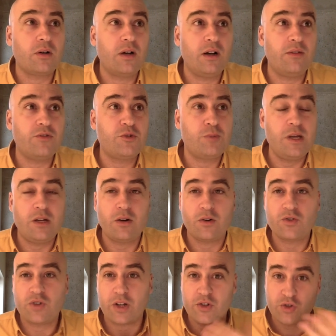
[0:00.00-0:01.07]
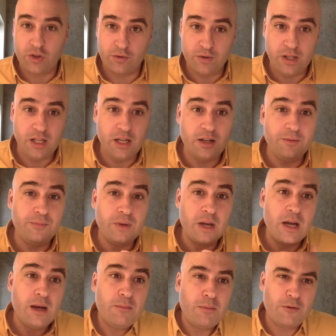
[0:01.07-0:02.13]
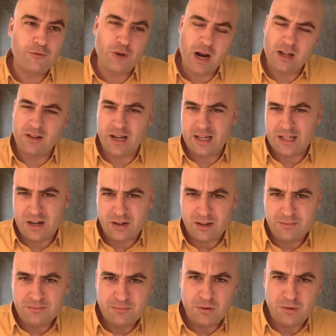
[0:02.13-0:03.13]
of speakers like Slovenian, but frankly, I doubt it.